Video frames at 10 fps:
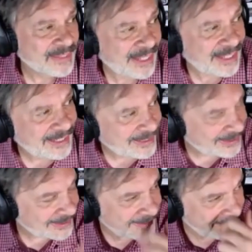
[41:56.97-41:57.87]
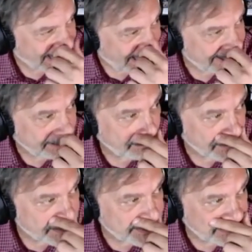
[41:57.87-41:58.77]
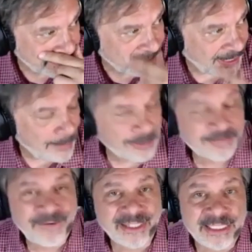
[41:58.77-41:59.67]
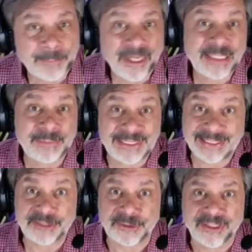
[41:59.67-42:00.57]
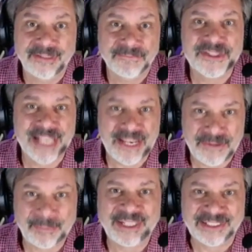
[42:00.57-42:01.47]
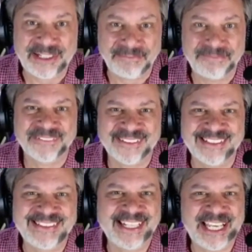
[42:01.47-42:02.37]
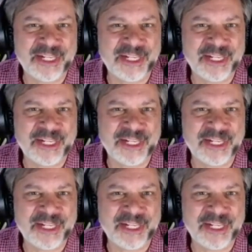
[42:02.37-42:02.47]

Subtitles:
and I actually was able to finally buy him dinner for saving my life a decade